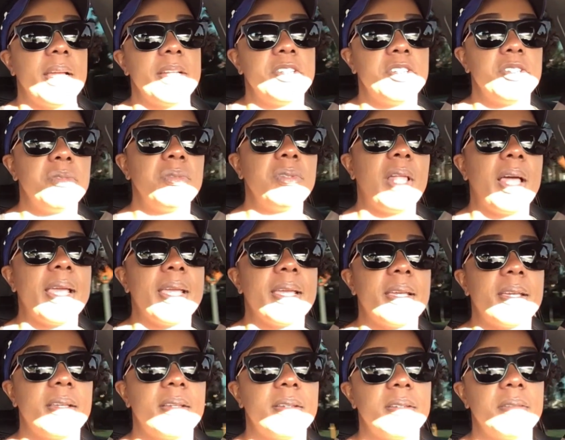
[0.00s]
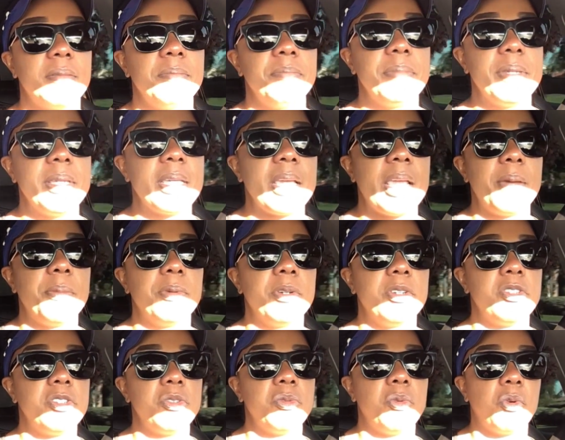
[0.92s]
do like being able
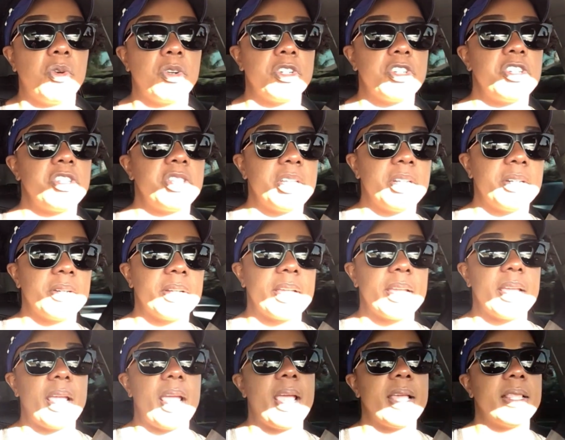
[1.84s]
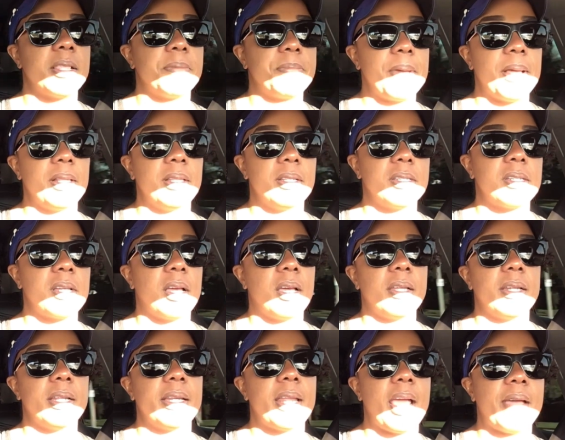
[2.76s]
to do Orange Theory and the
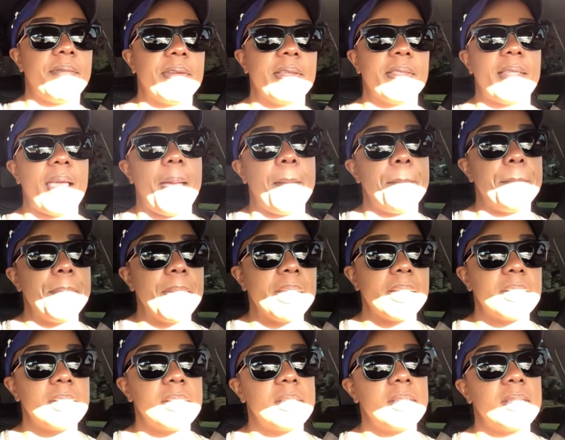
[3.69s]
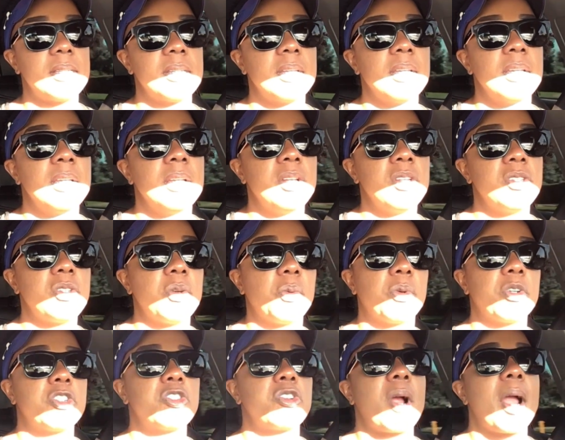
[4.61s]
Peloton and having that mix. So
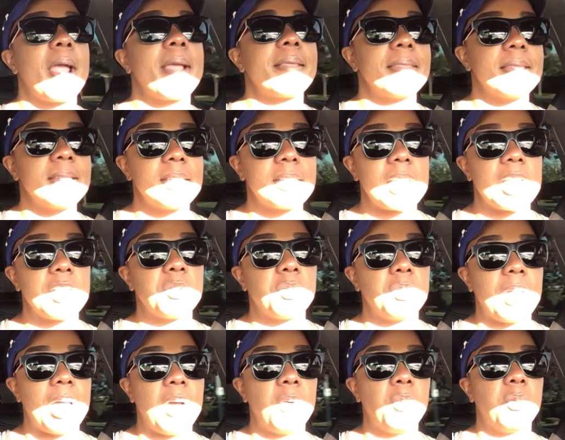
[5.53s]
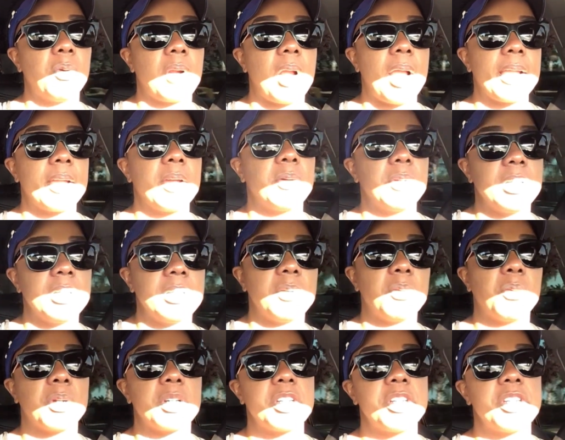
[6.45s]
we're trying the schedule out where I go to
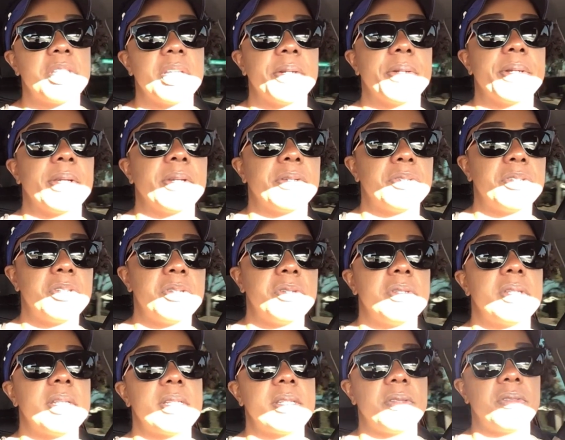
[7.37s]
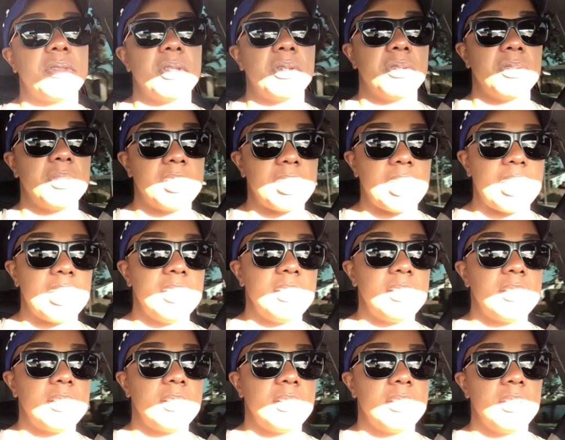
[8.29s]
Orange Theory on Tuesdays and Thursdays,
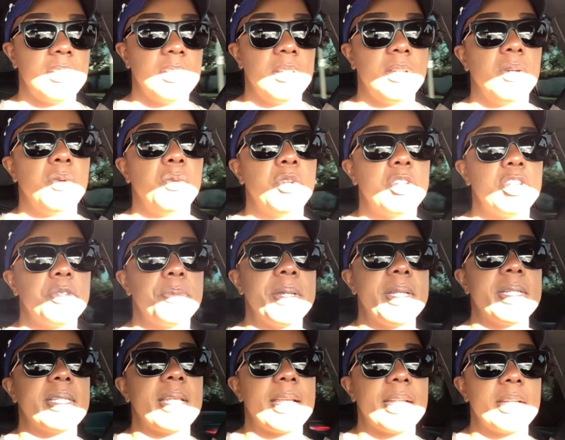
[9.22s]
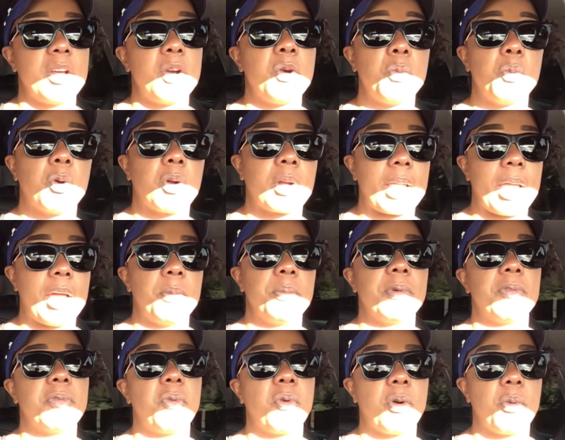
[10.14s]
which means I don't work out
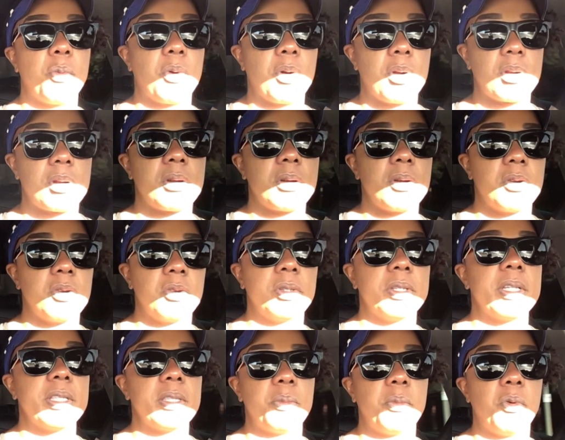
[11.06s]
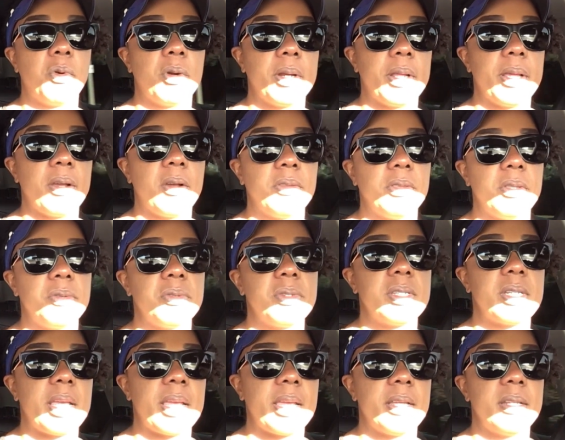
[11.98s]
before work early in the morning on
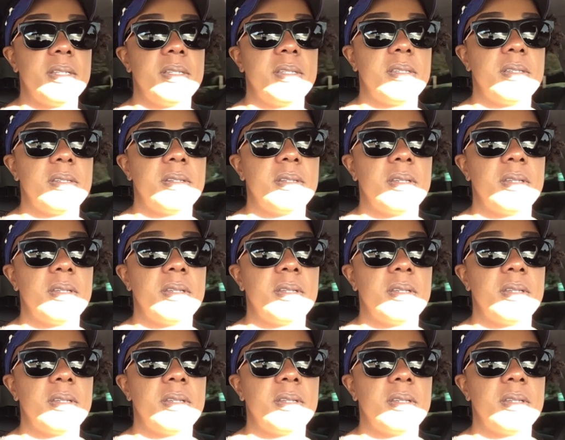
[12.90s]
those days.